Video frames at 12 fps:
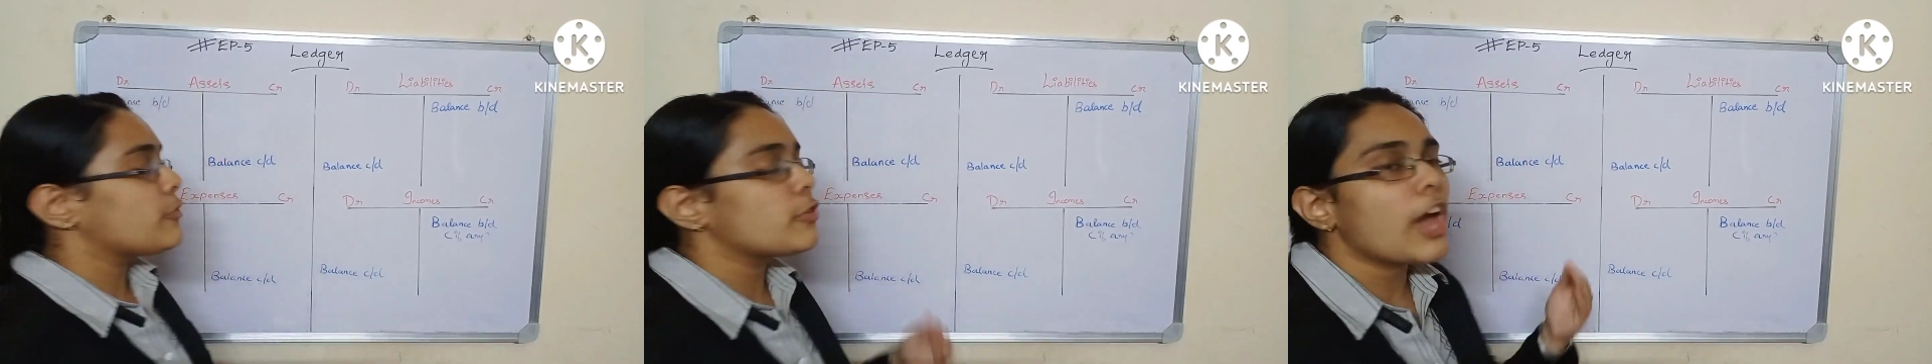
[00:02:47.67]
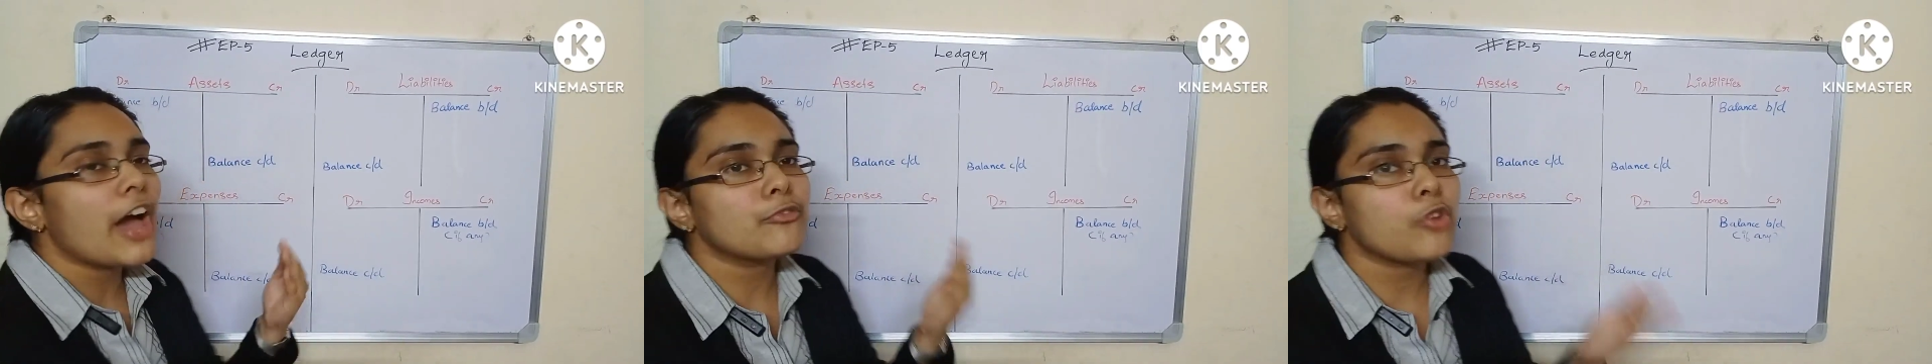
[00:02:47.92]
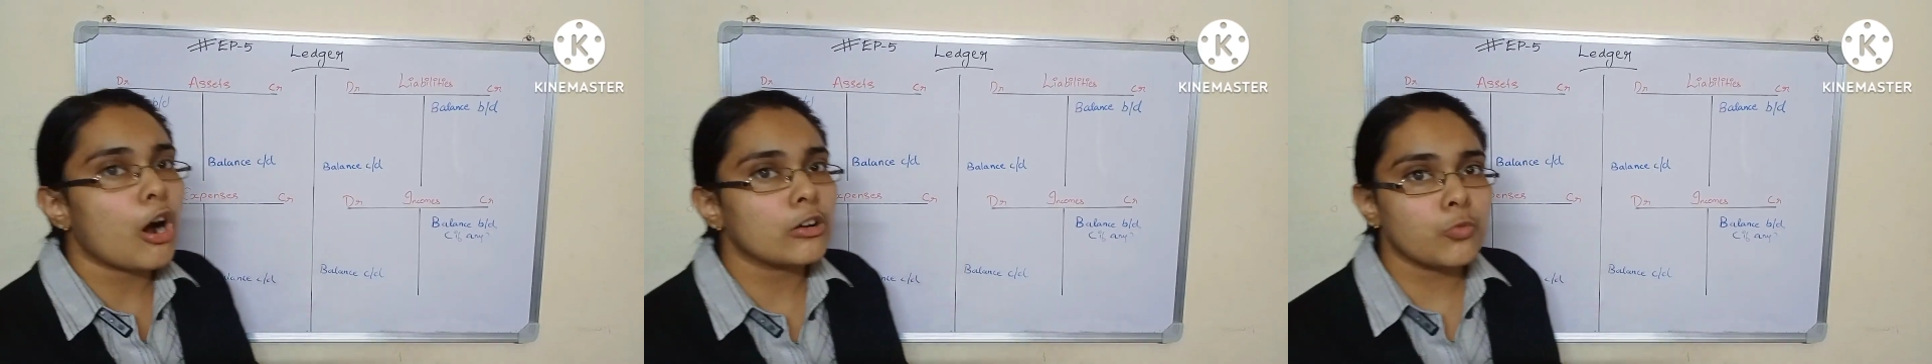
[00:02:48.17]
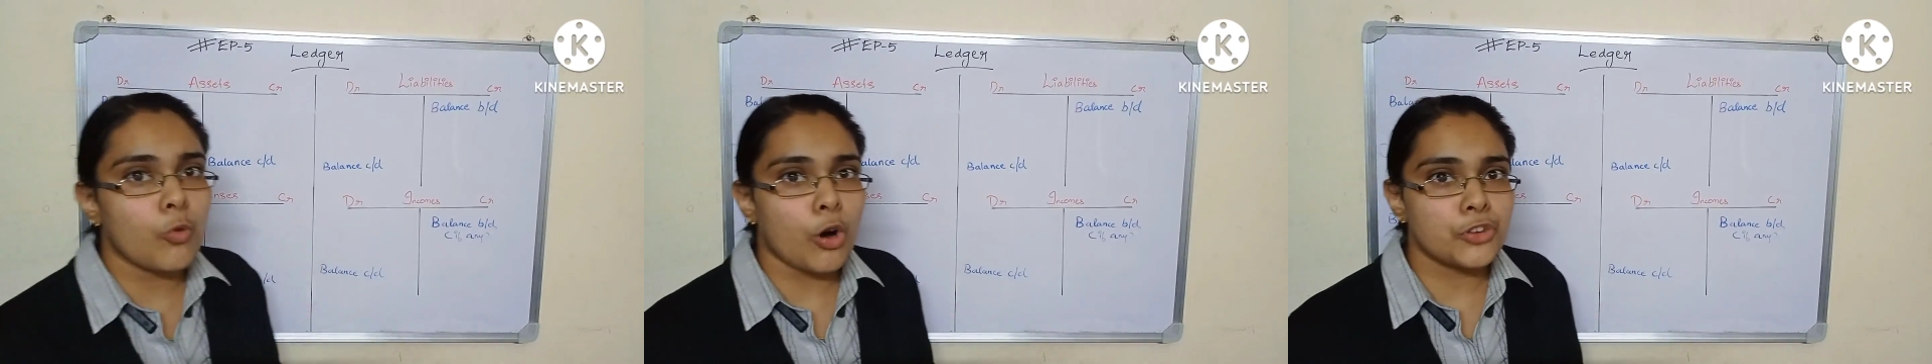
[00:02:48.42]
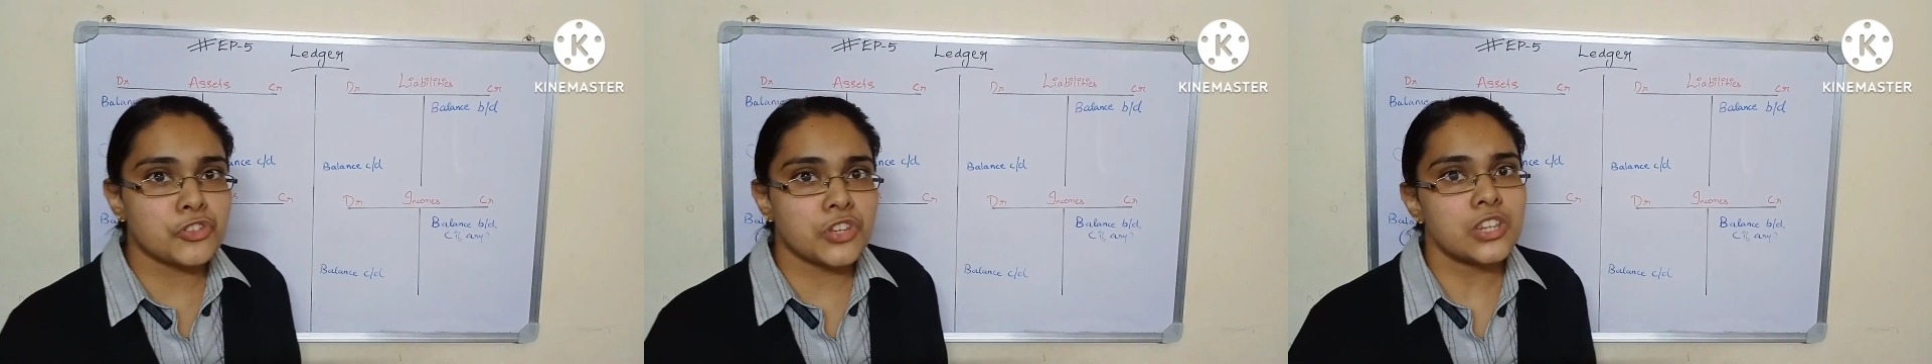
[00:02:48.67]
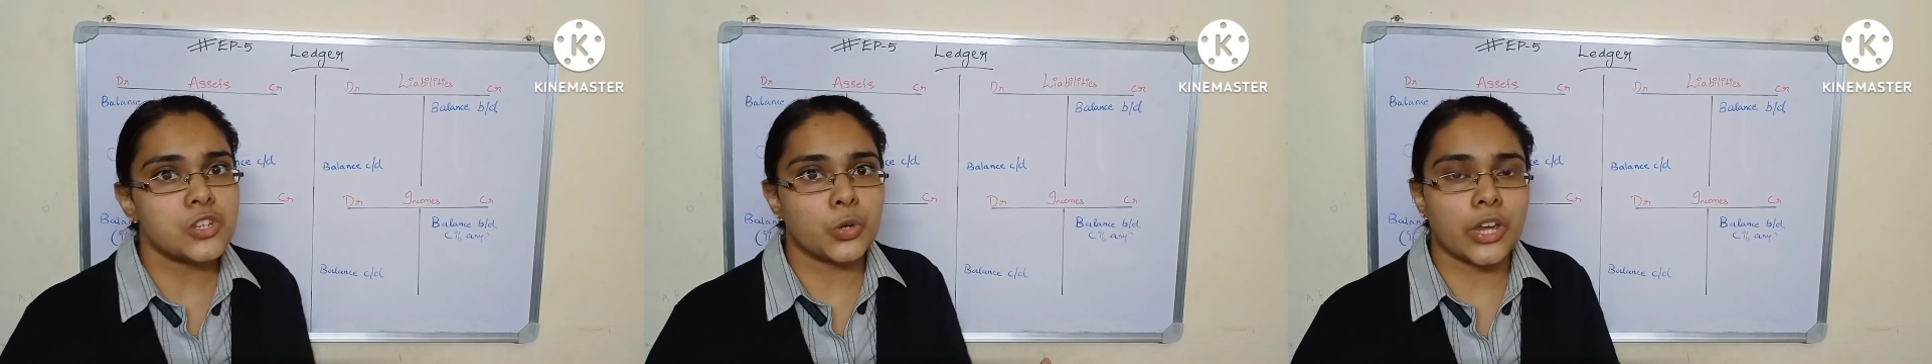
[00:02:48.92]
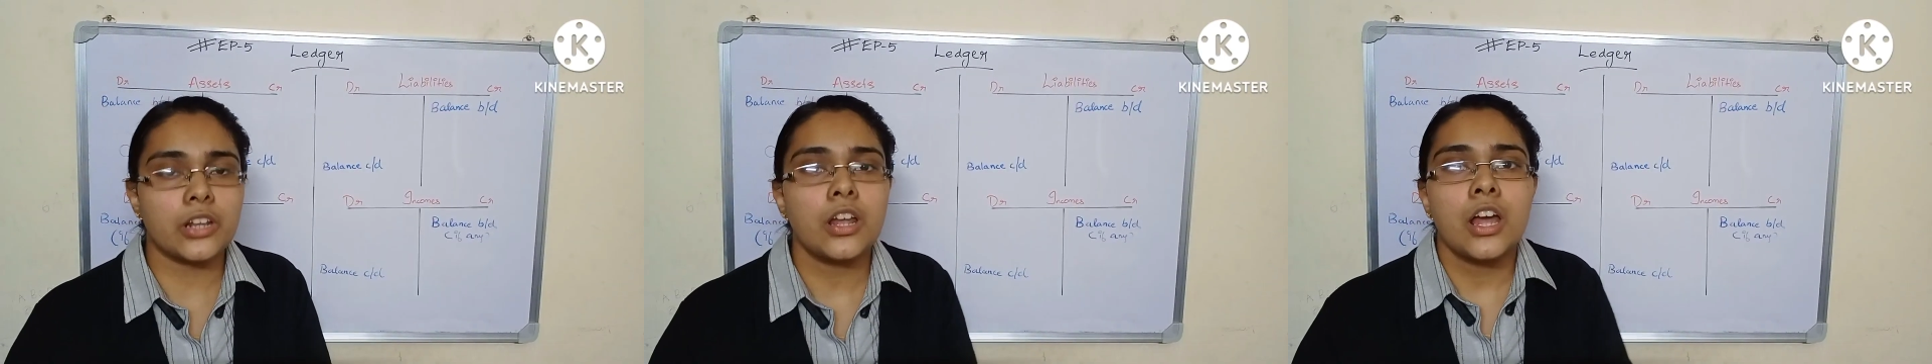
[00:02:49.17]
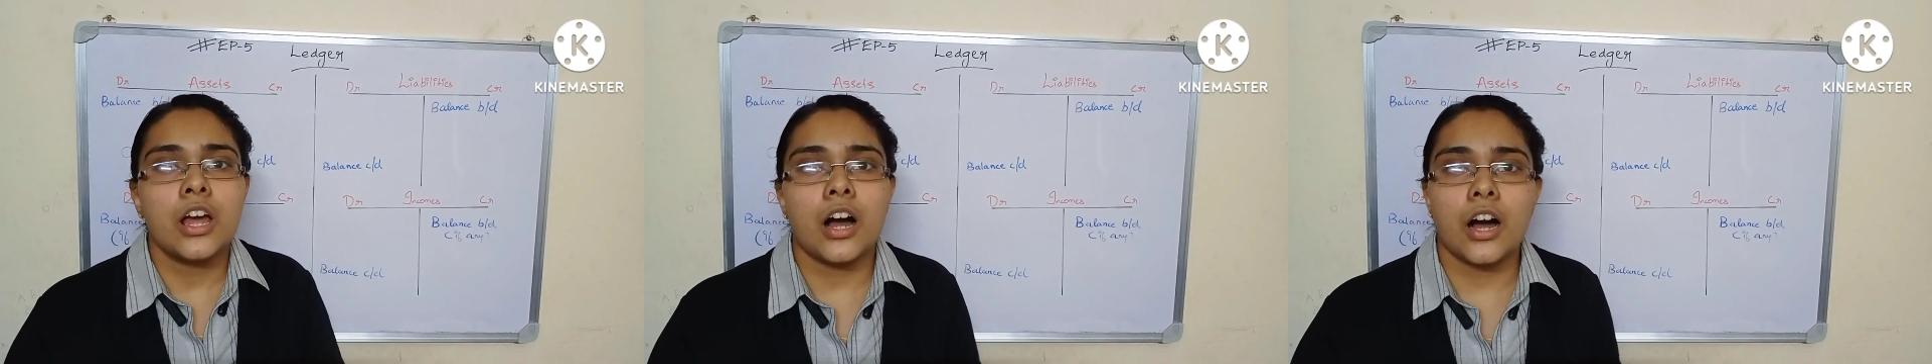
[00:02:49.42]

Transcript: If you have not watched it, you can